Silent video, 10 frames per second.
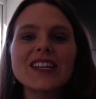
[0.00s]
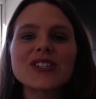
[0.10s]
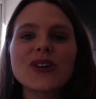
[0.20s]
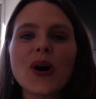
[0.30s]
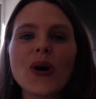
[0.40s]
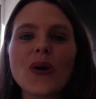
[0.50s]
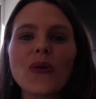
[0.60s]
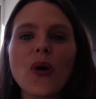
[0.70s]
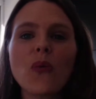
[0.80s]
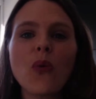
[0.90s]

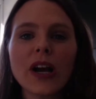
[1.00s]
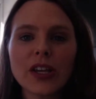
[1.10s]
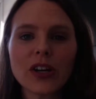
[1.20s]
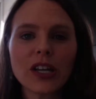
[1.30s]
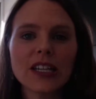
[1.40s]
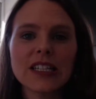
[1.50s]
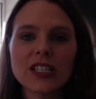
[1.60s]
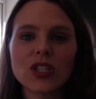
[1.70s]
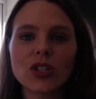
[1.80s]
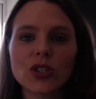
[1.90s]
So what you're going to
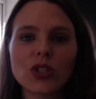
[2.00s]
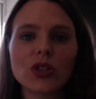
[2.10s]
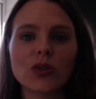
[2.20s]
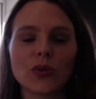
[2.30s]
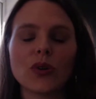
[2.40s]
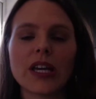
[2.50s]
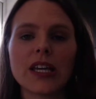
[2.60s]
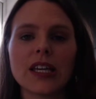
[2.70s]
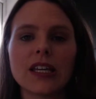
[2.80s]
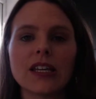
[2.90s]
need to do
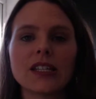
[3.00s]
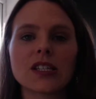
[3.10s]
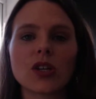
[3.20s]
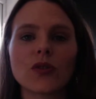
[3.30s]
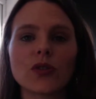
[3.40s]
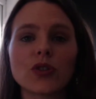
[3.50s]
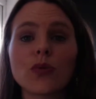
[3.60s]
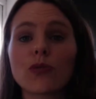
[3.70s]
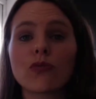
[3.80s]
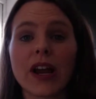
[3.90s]
is
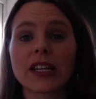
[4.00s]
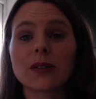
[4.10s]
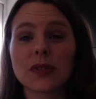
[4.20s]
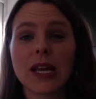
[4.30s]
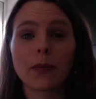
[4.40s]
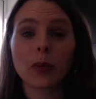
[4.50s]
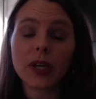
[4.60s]
do a random sample,